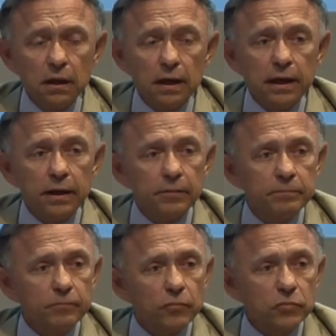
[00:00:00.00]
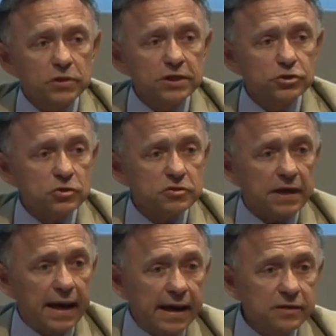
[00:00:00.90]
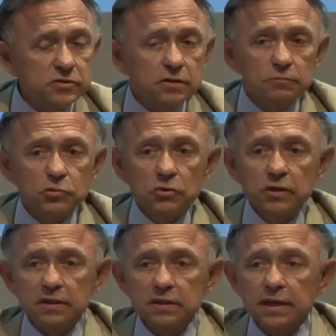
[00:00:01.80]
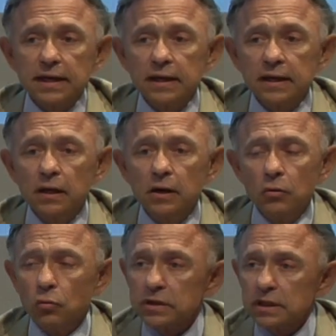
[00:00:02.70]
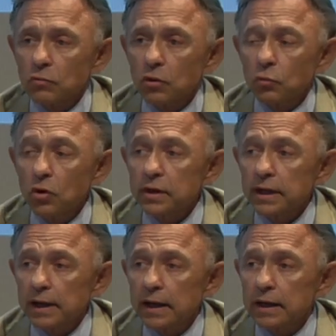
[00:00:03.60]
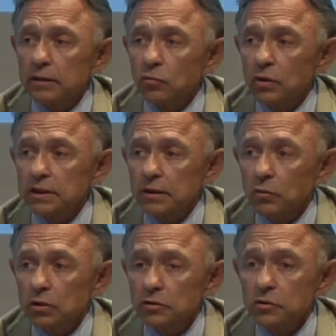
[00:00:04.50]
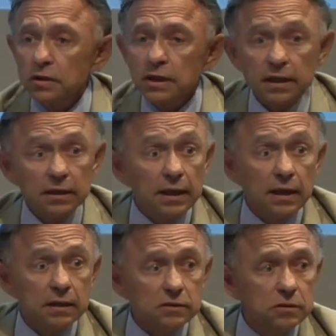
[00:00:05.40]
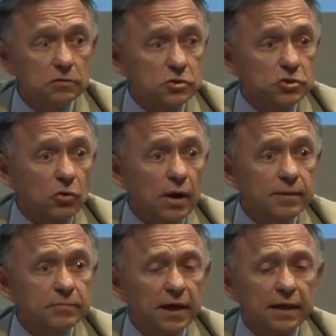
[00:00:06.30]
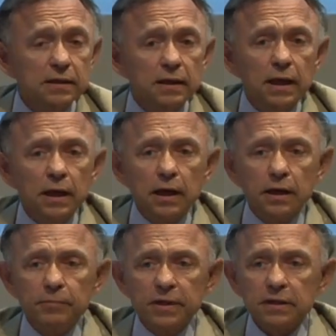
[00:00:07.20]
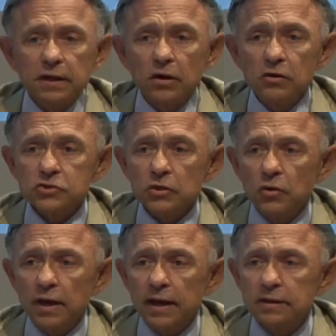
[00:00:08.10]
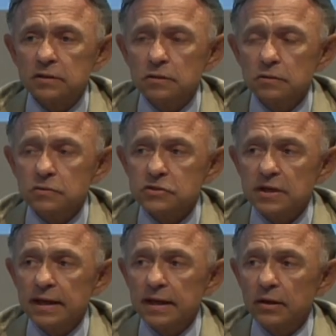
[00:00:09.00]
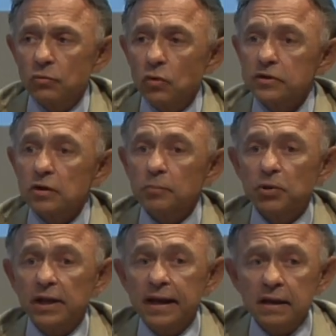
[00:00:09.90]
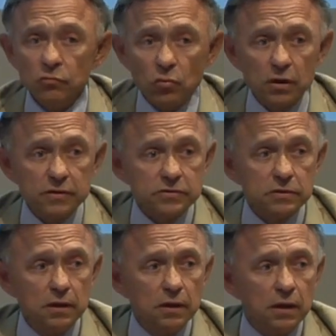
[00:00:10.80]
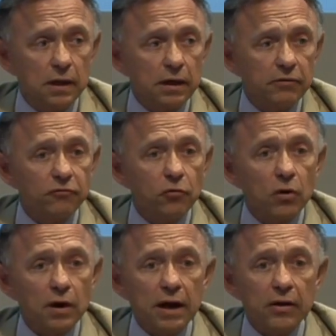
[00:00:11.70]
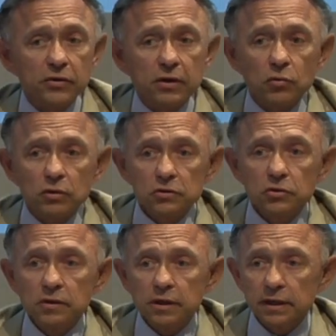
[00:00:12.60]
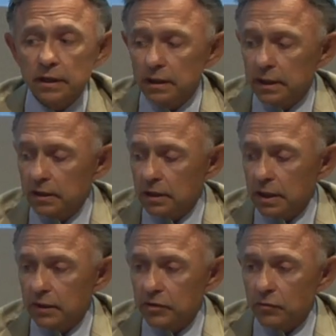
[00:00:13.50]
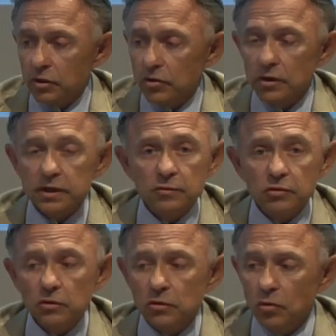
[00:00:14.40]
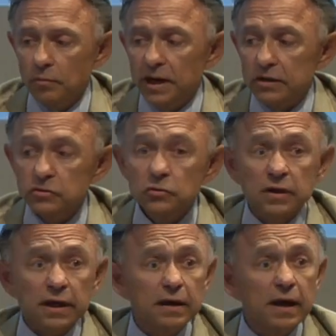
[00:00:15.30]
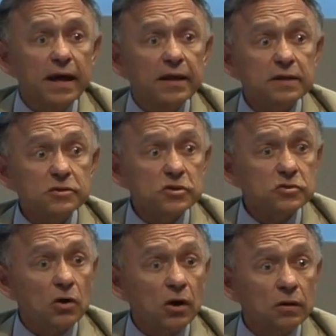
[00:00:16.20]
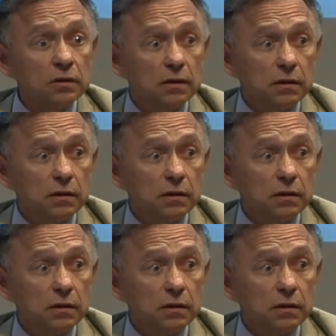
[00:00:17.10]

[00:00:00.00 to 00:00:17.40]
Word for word: Um, teachers asked them during the day what they were working on and what they were learning, and they had to describe that. Uh, but they also had to say what their plan was uh, for how they were learning and how they were going to go about doing it. This is all